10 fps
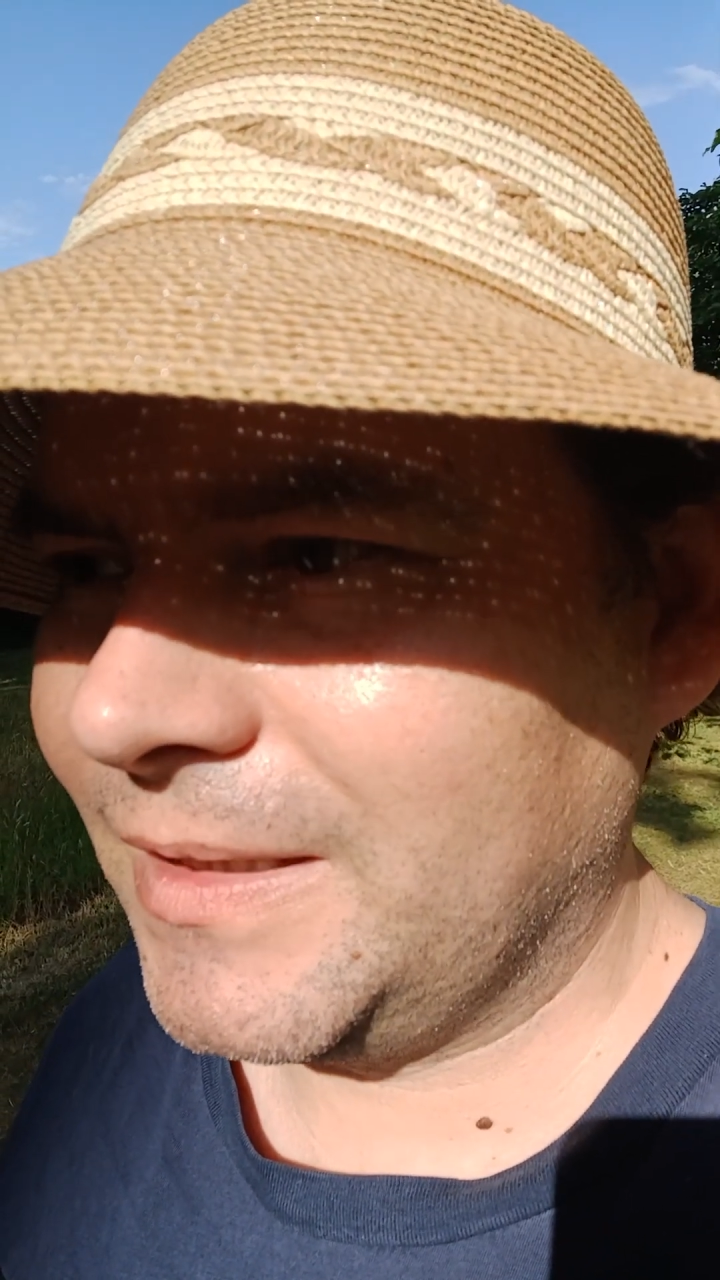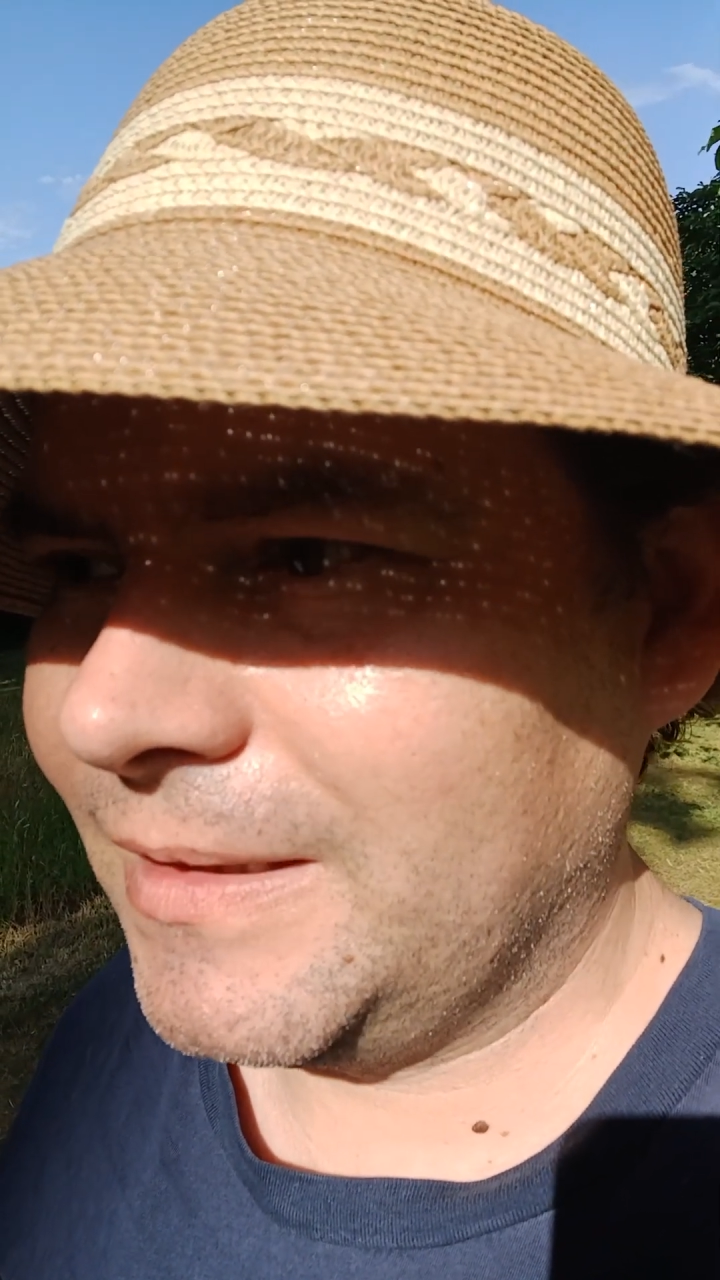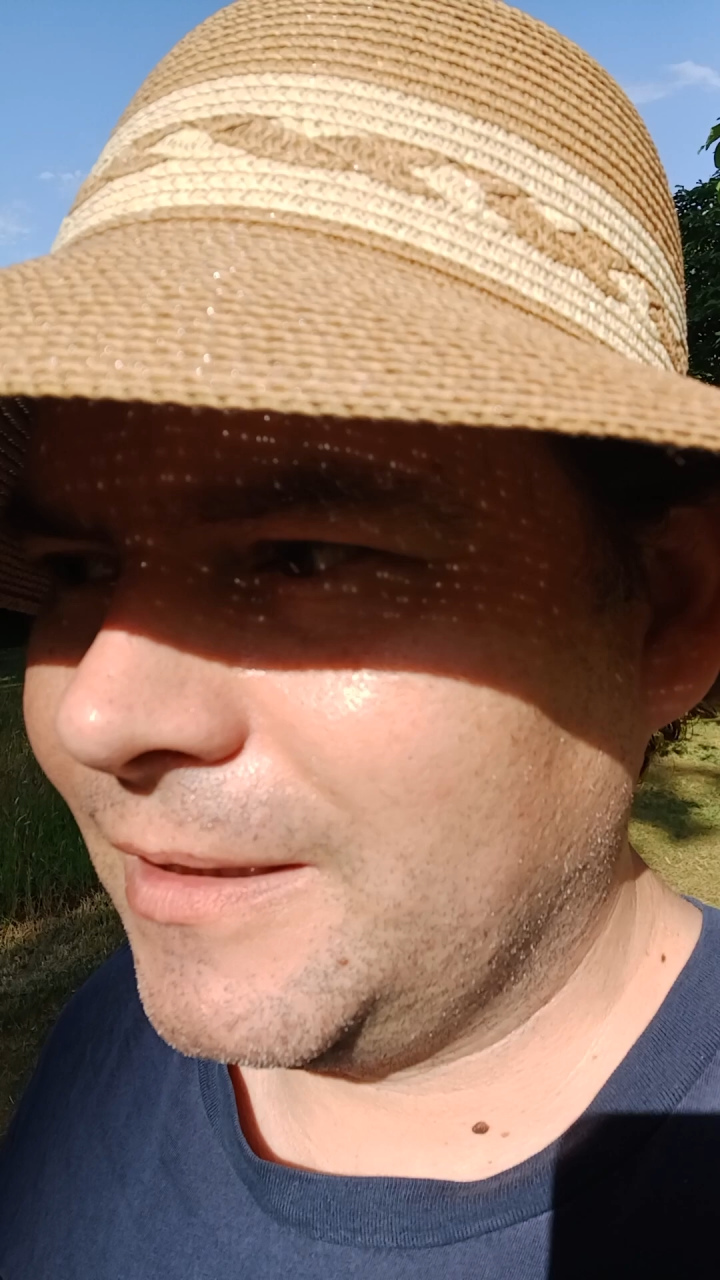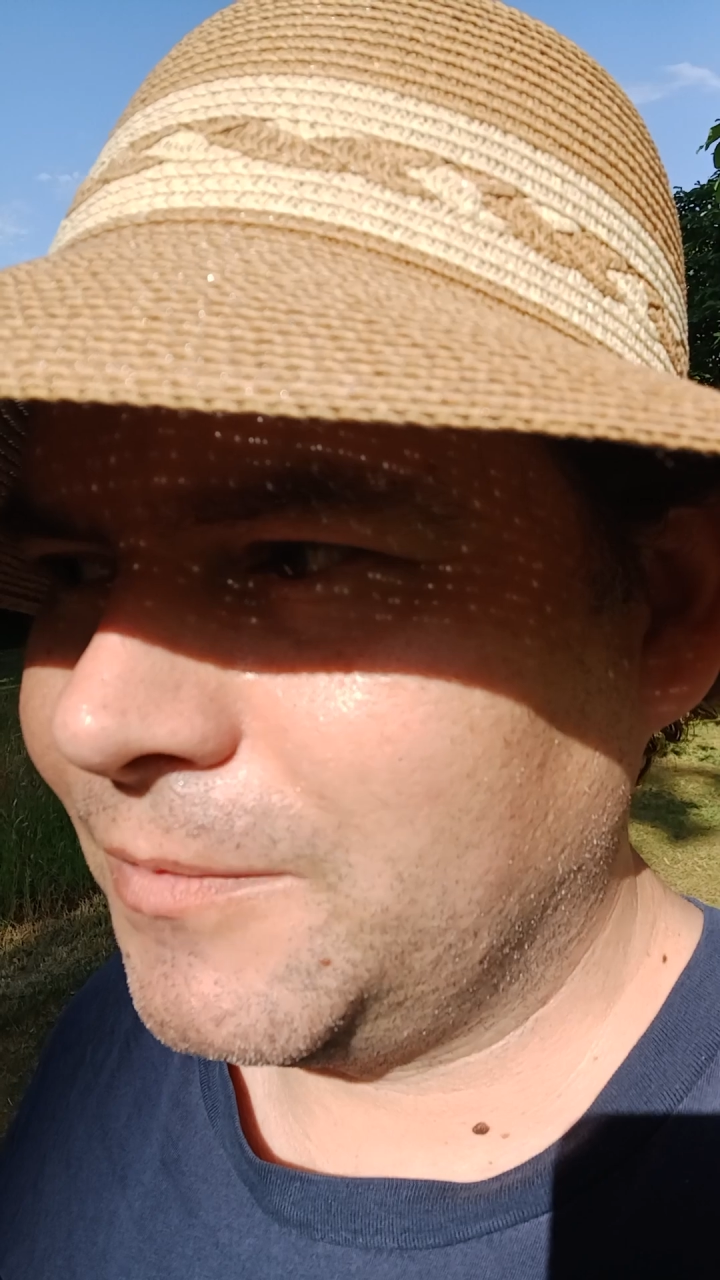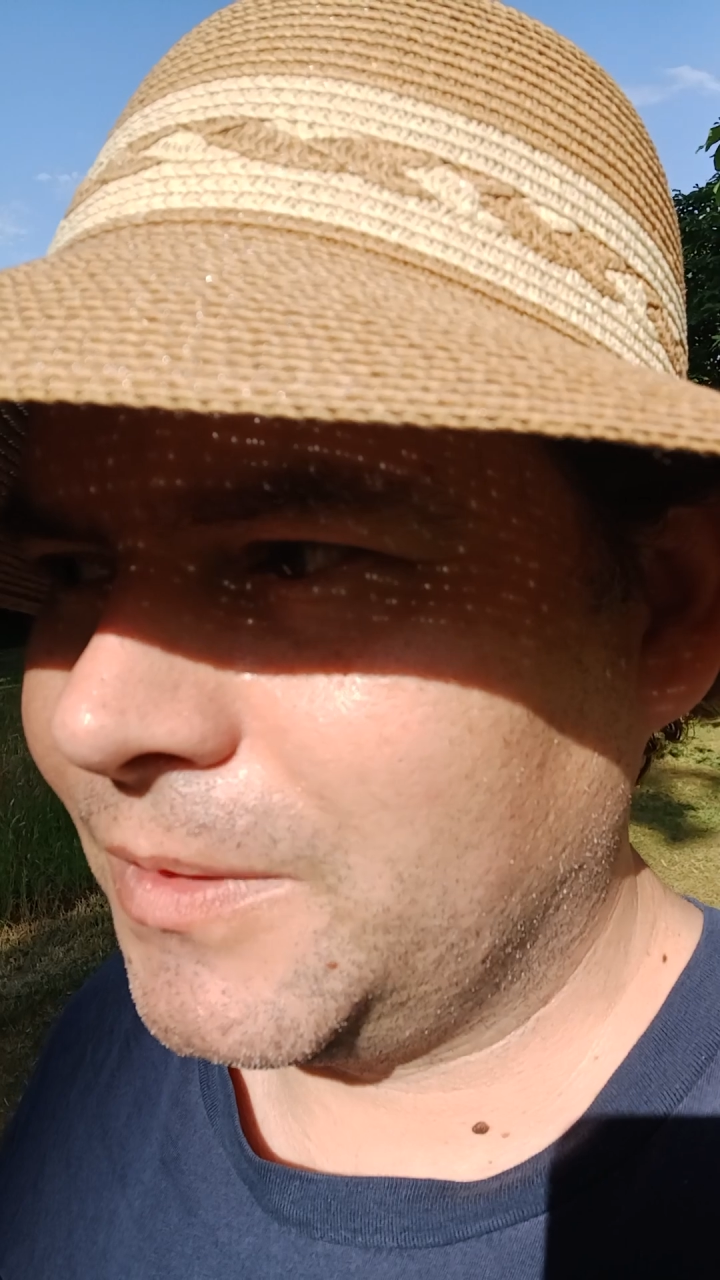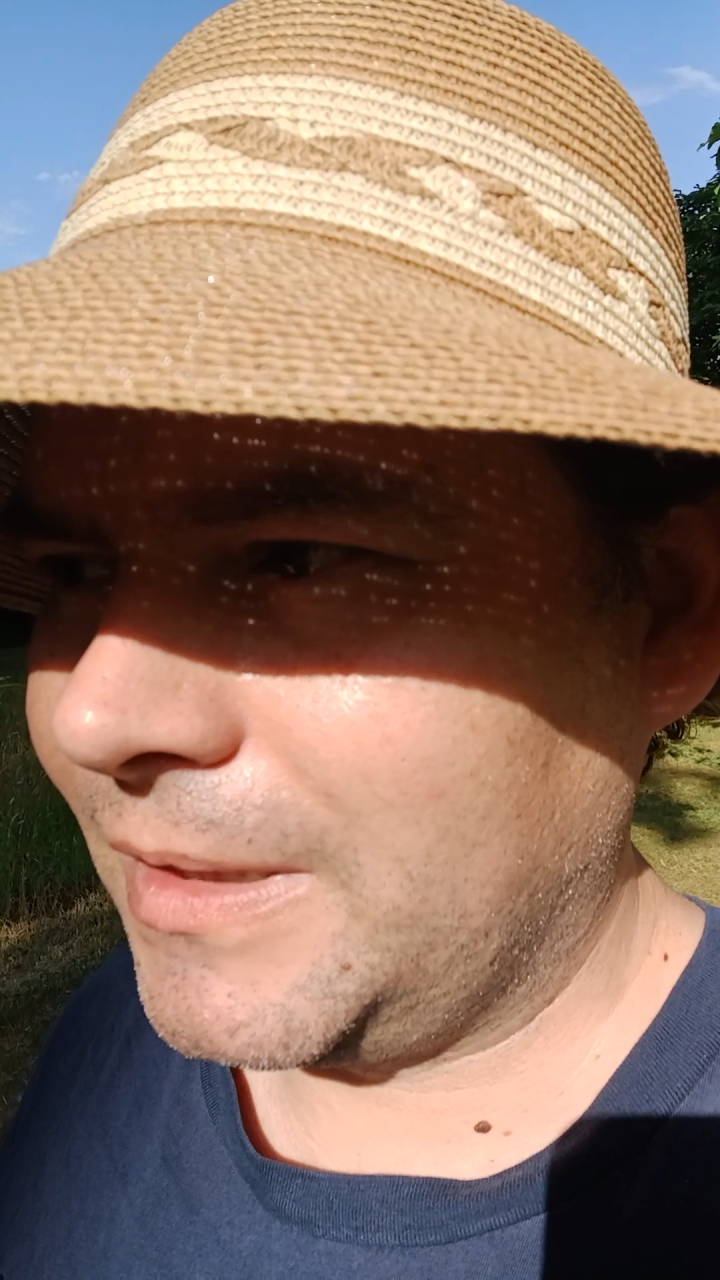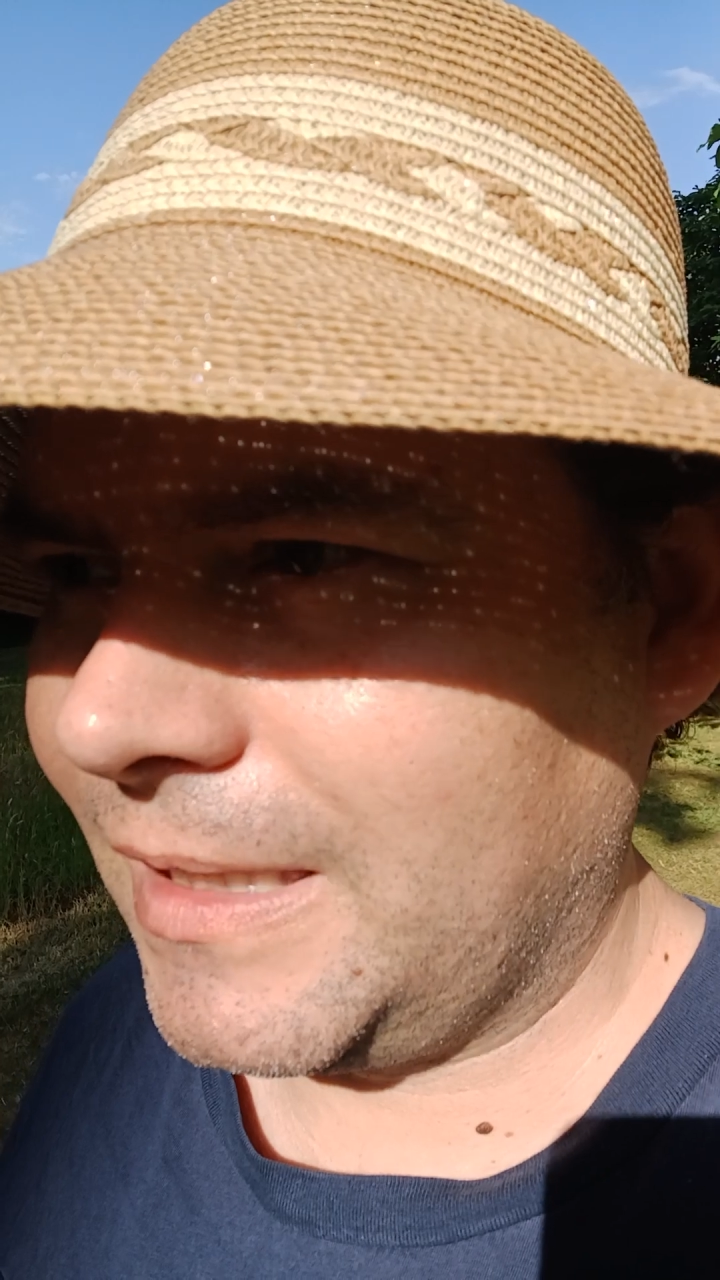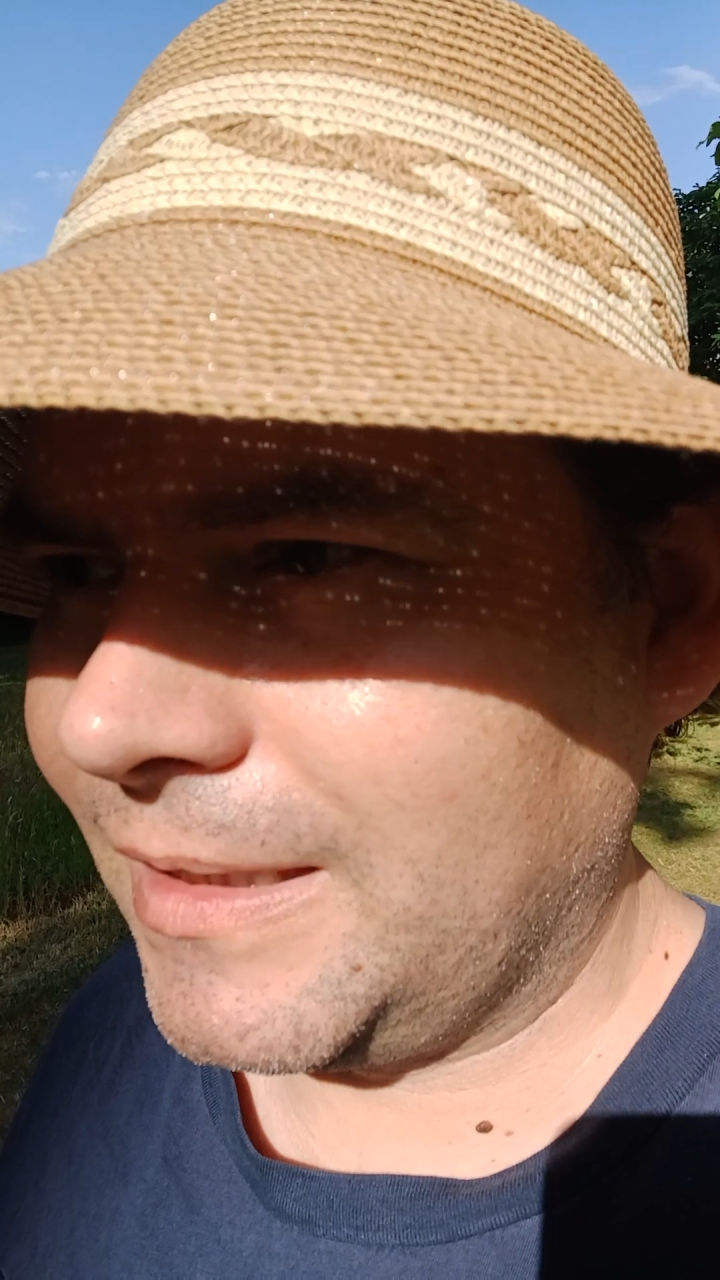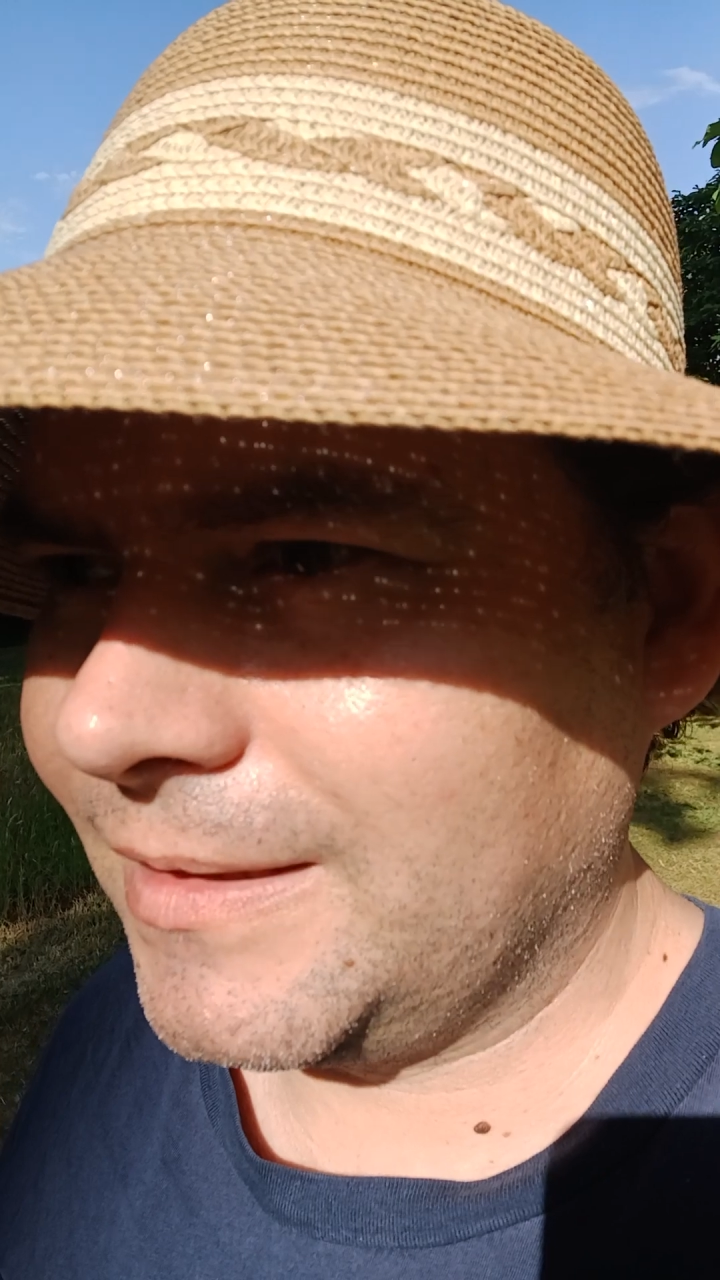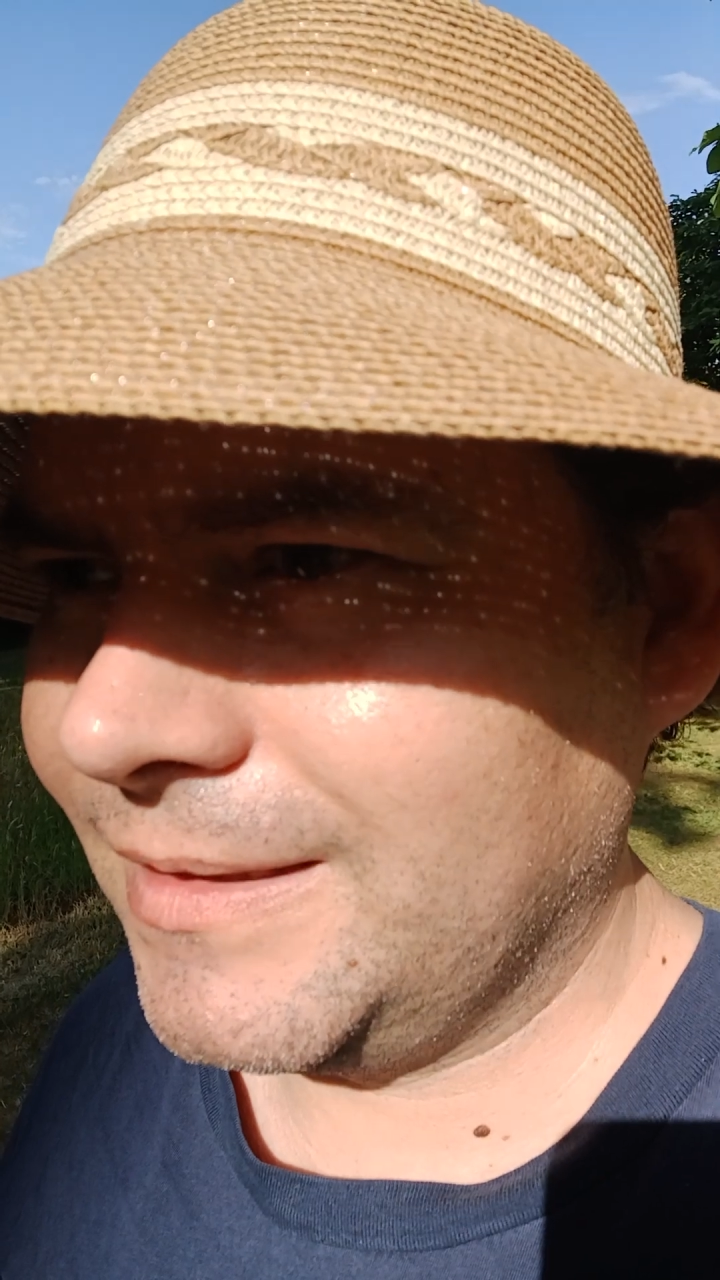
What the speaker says: and there were like